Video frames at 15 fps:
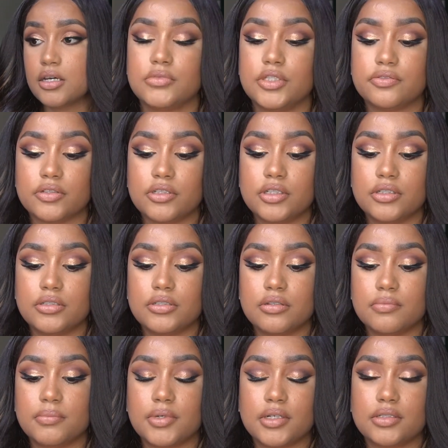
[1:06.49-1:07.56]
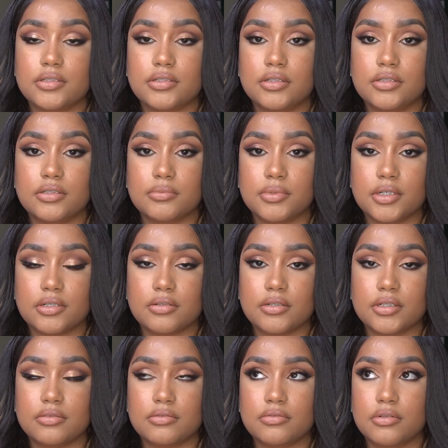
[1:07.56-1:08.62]
If you hear somebody in the
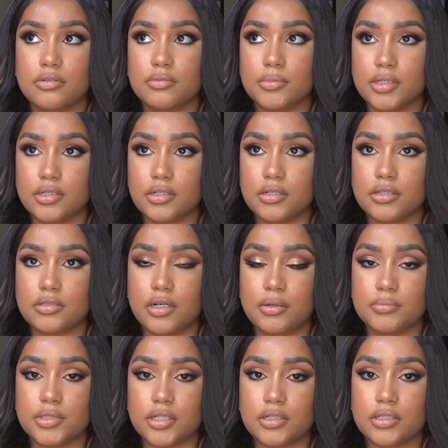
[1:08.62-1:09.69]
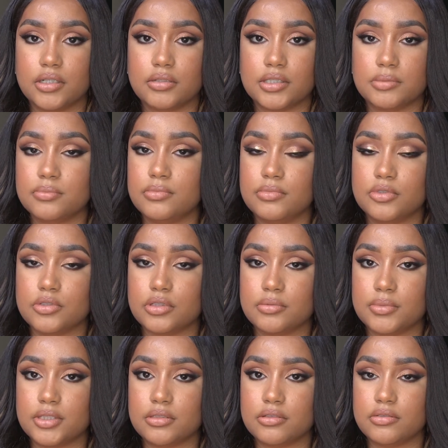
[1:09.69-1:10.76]
background, oh my god, I'm sorry, those are
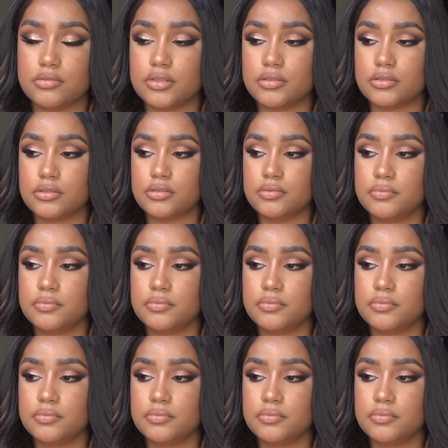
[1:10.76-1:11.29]
my neighbors.